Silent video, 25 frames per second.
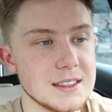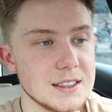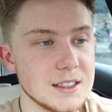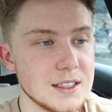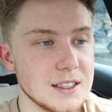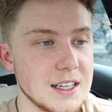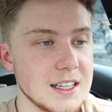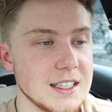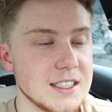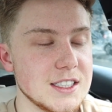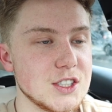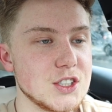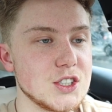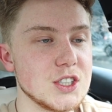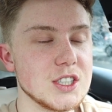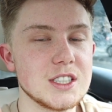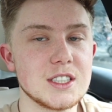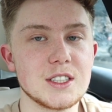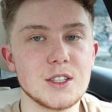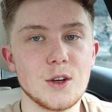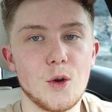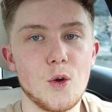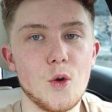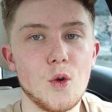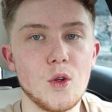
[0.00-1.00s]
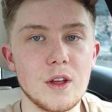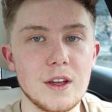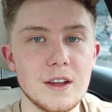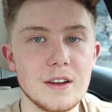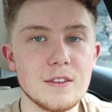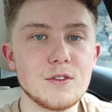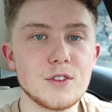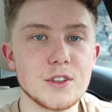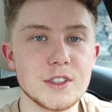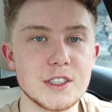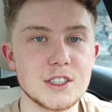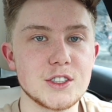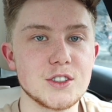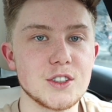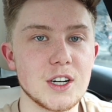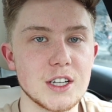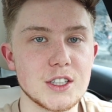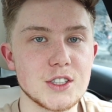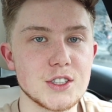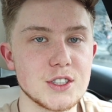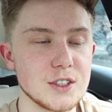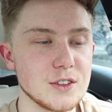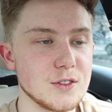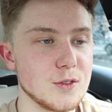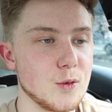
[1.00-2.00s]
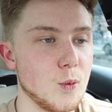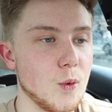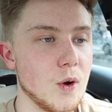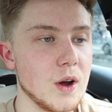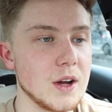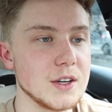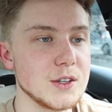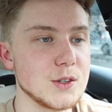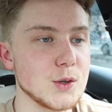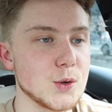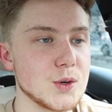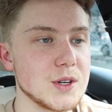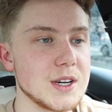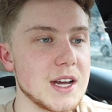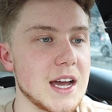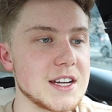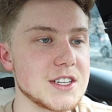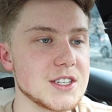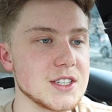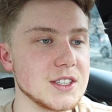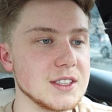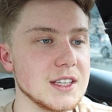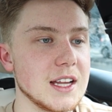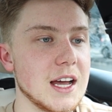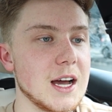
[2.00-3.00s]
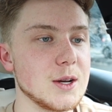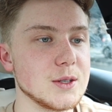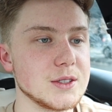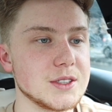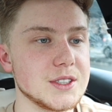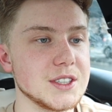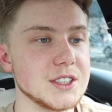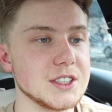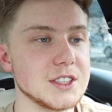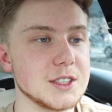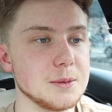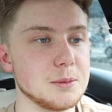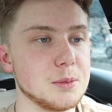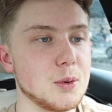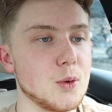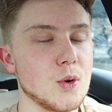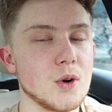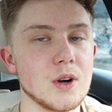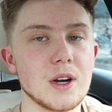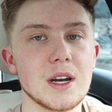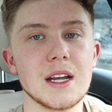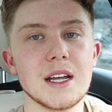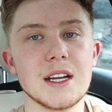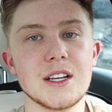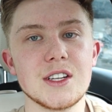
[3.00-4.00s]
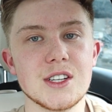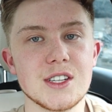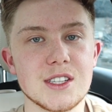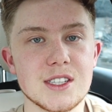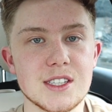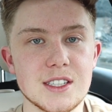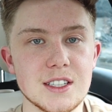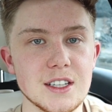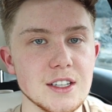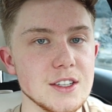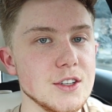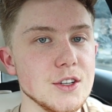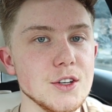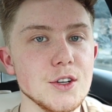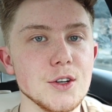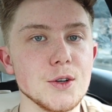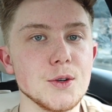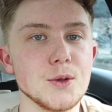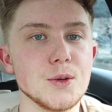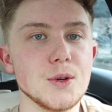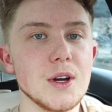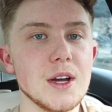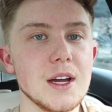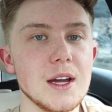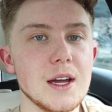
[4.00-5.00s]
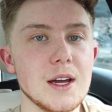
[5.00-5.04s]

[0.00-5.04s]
It's just the whole infrastructure of what DoorDash allows their support agents to do,